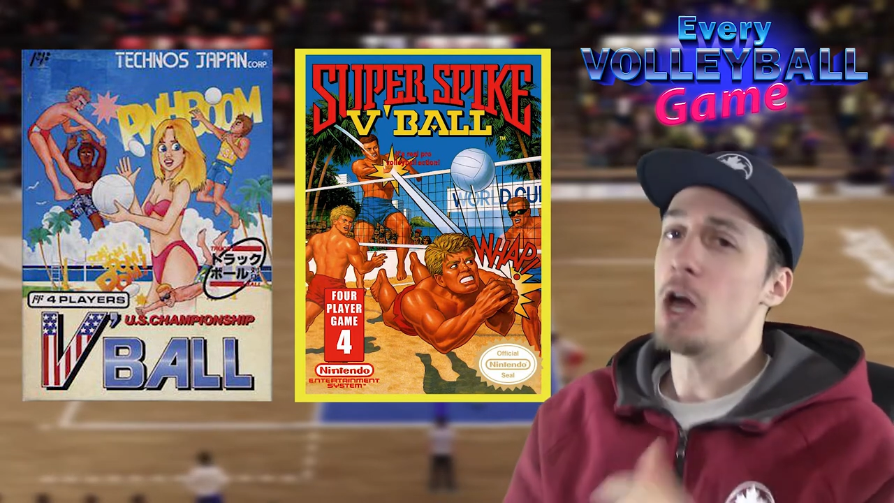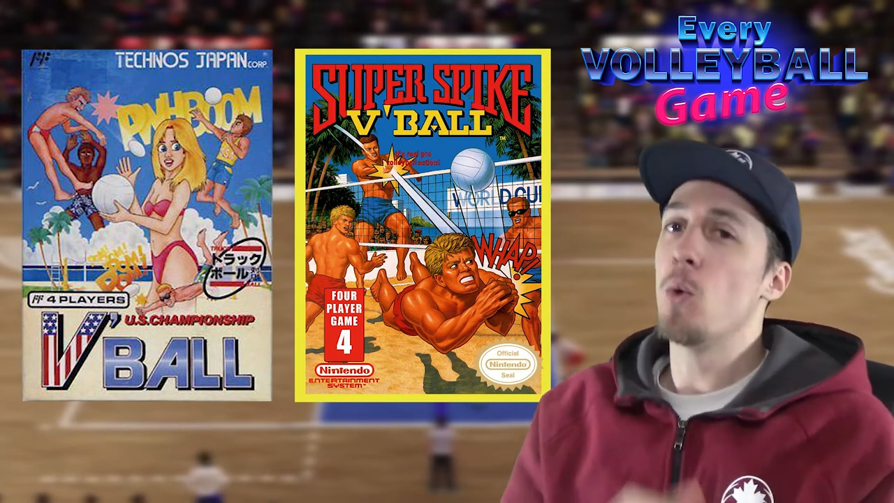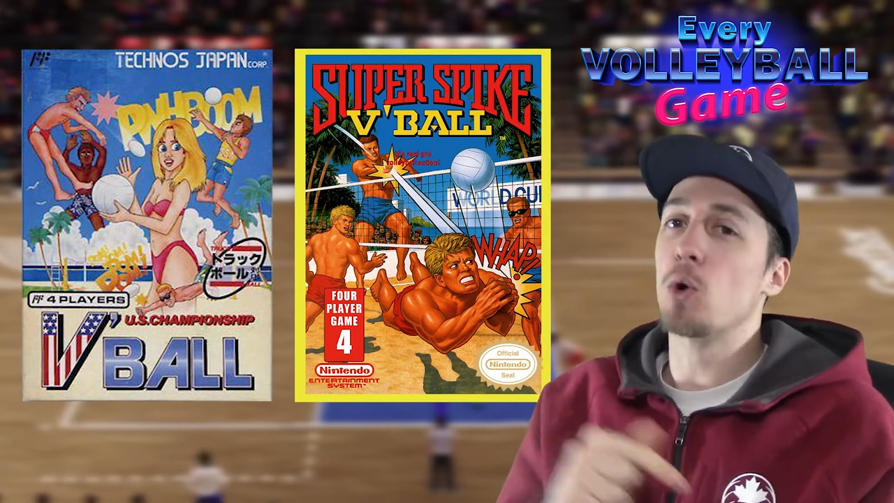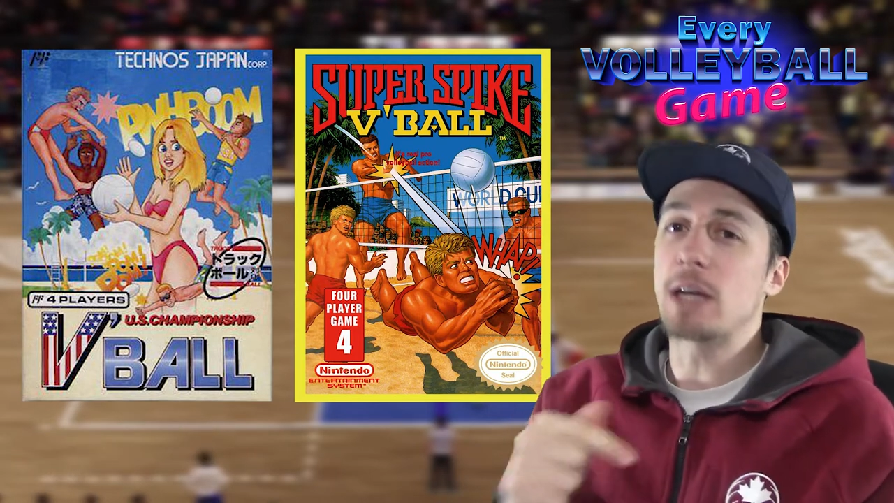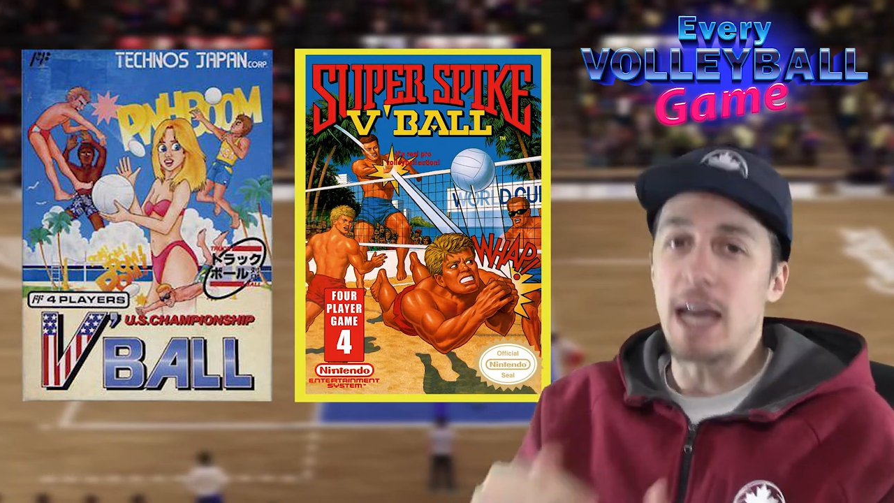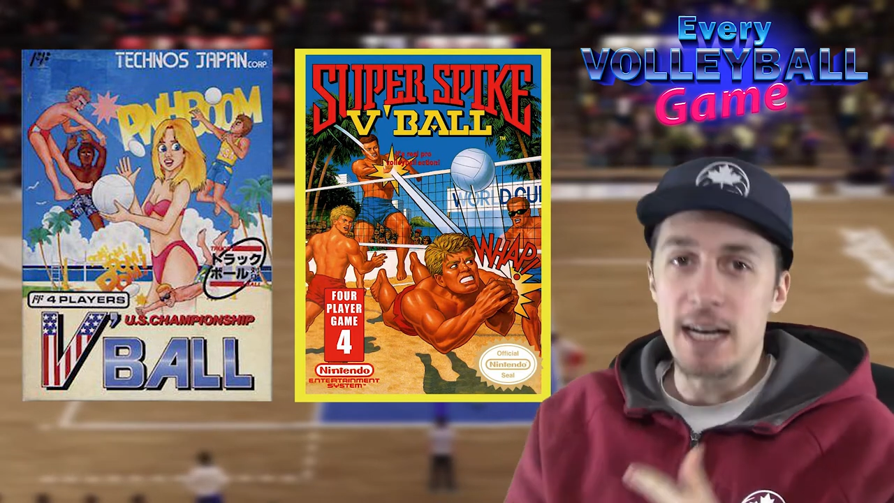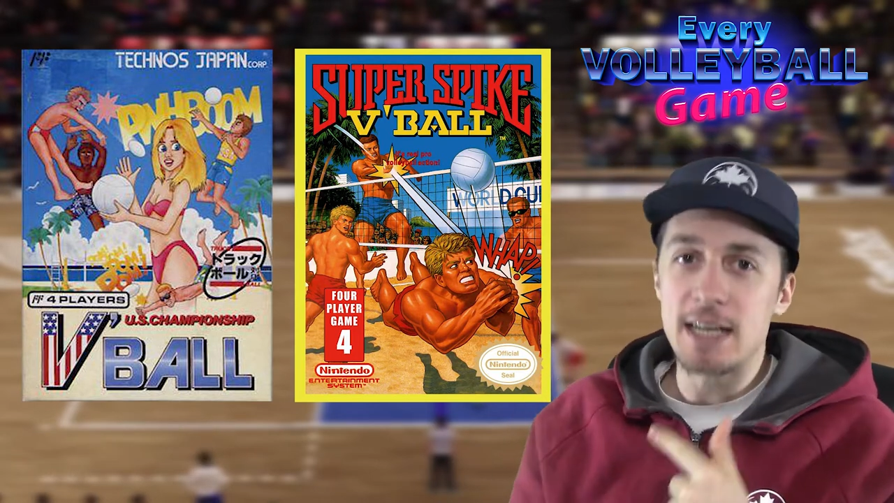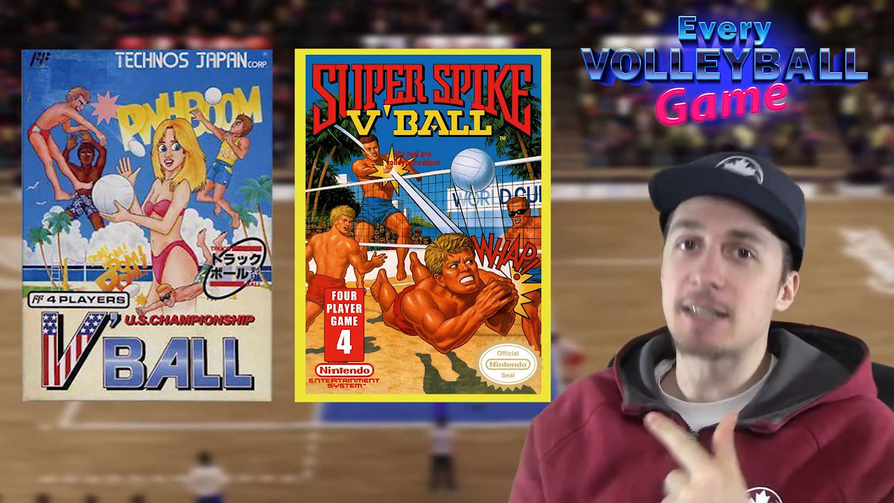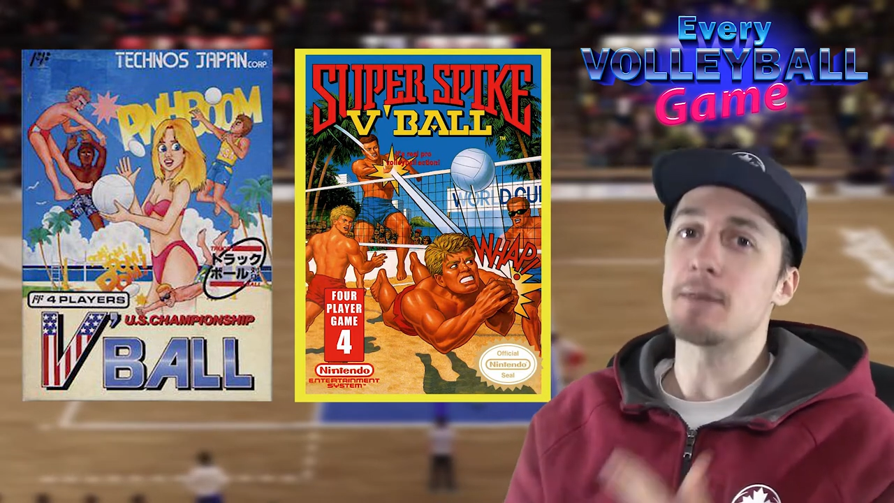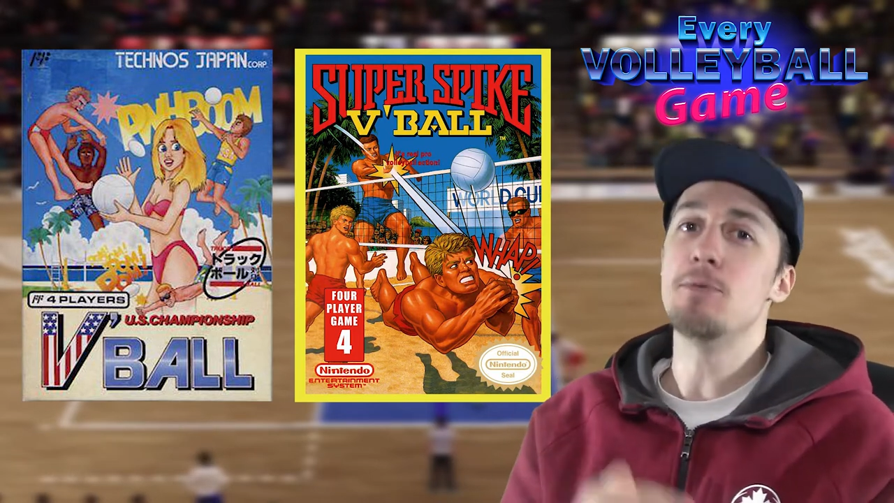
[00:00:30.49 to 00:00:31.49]
We're getting
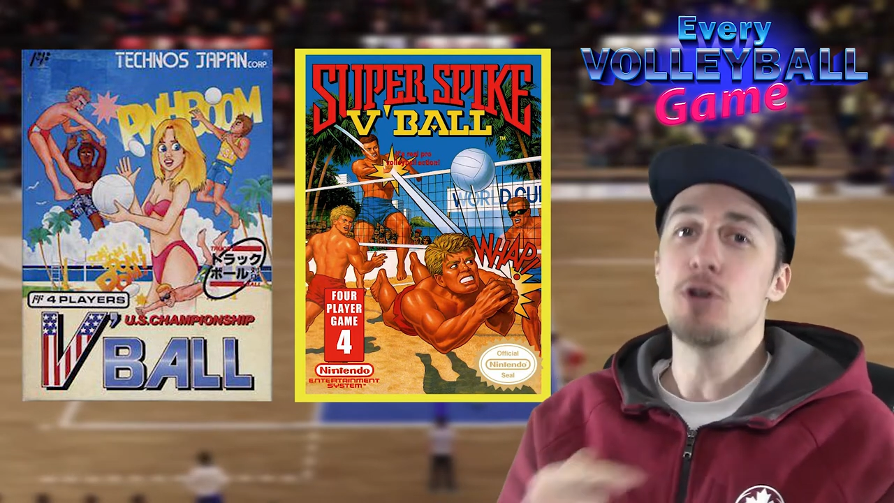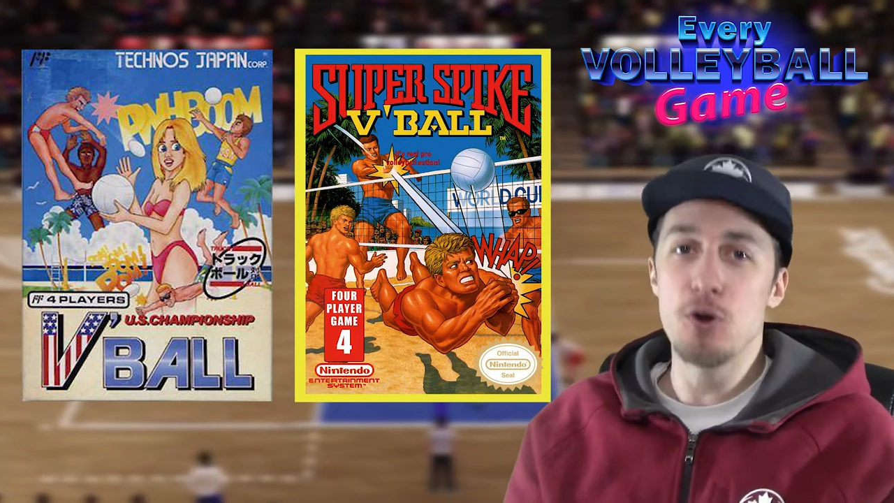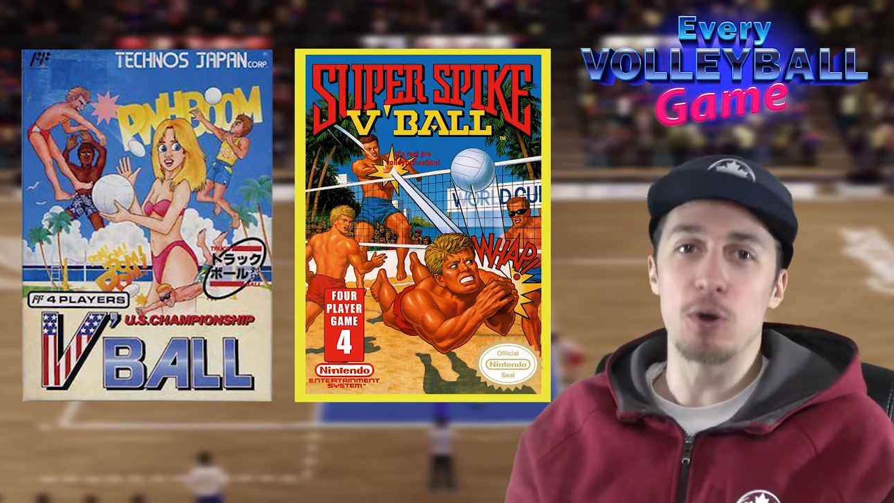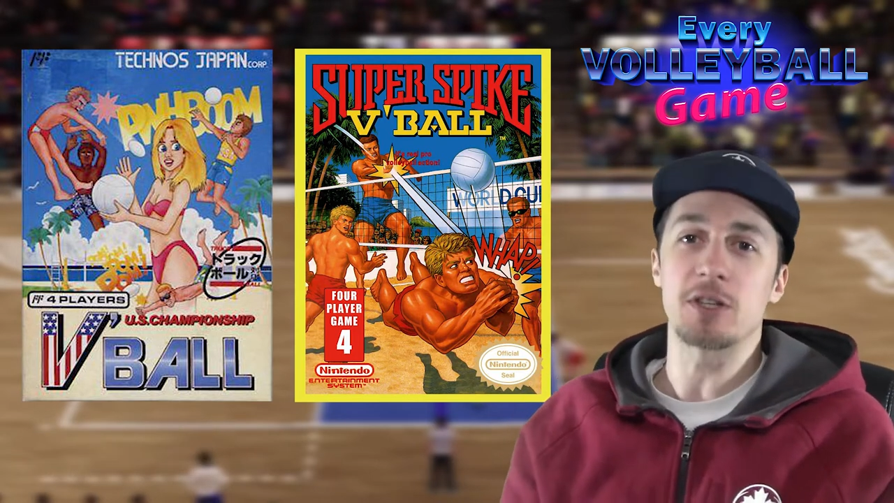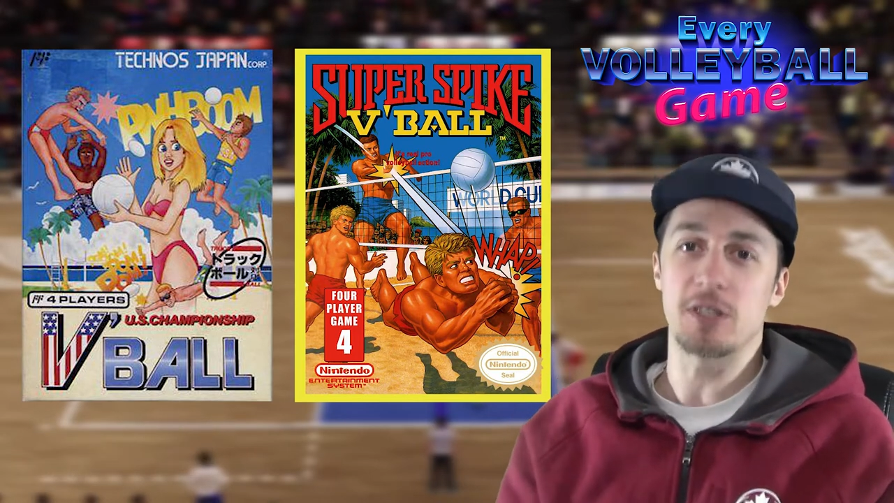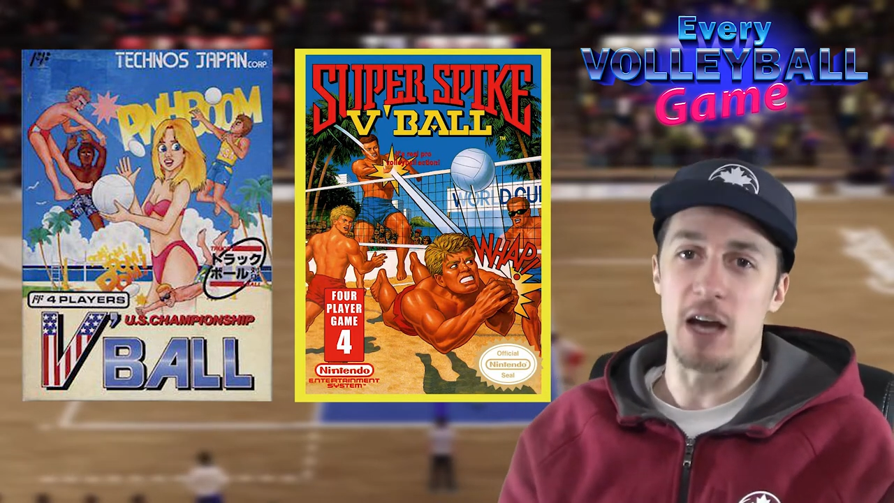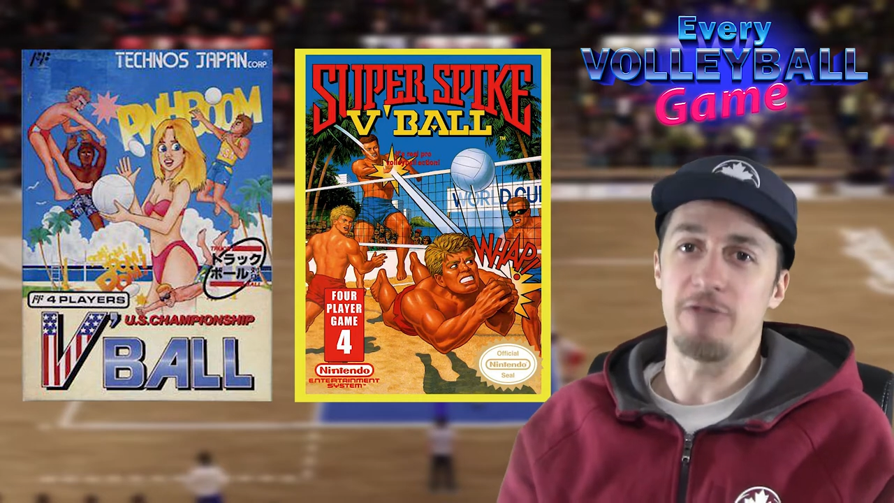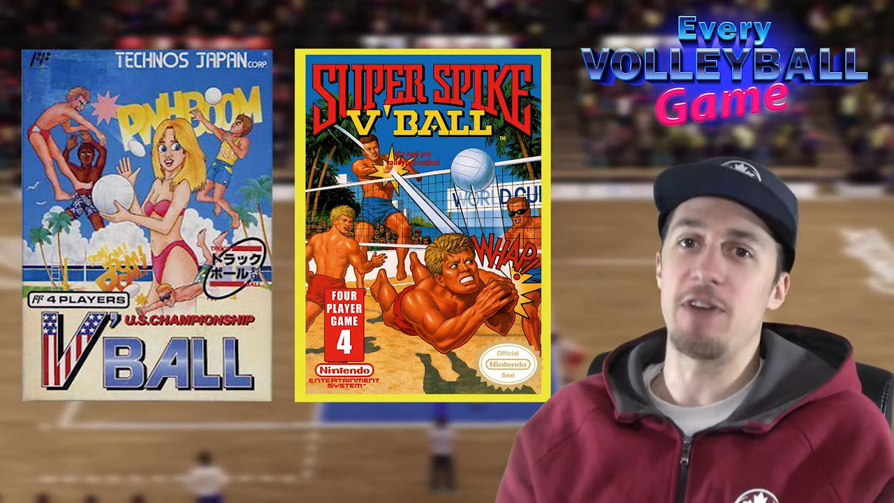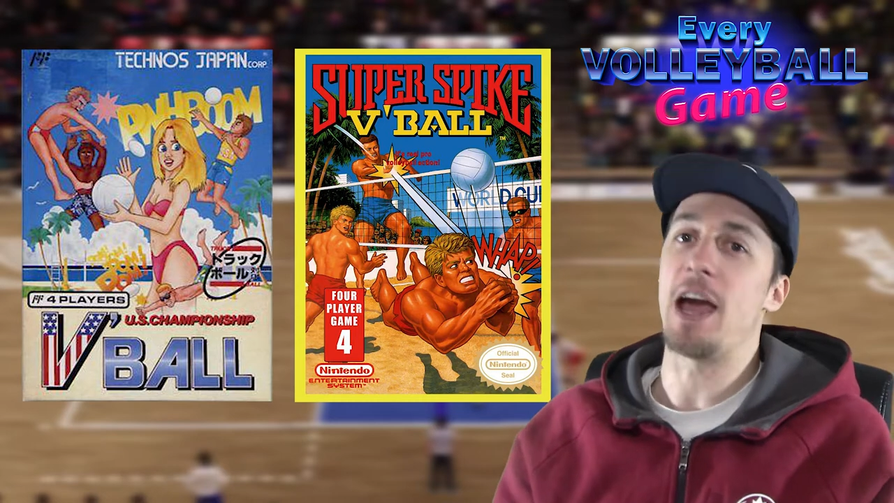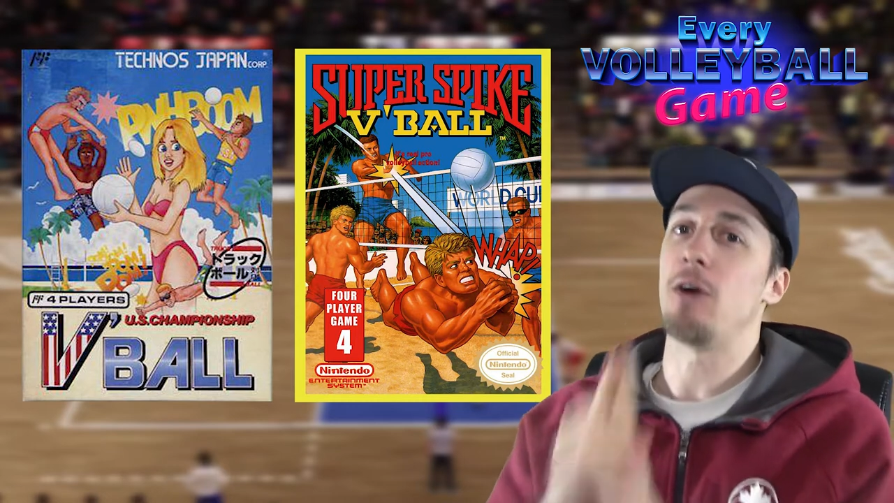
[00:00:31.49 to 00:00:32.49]
into some newer
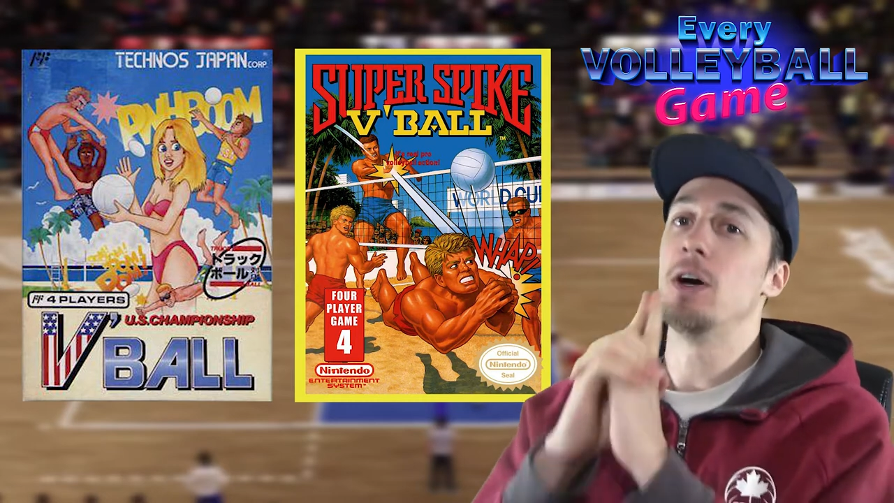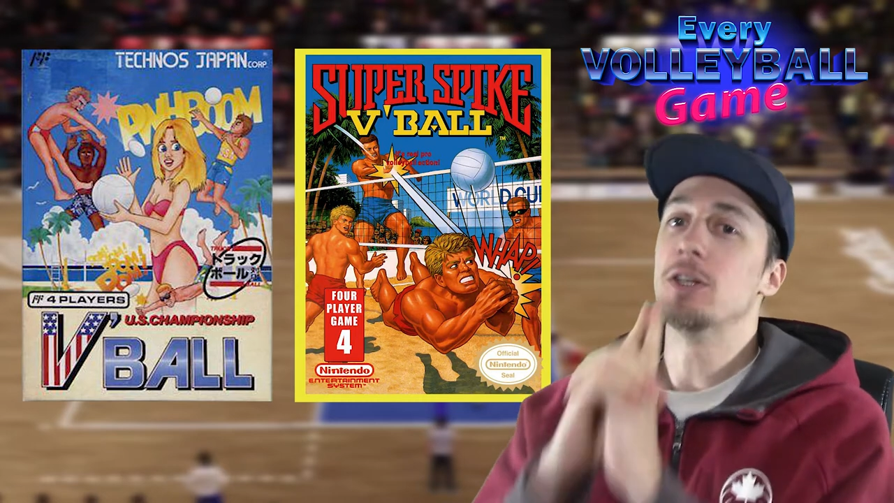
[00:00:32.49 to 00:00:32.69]
stuff now.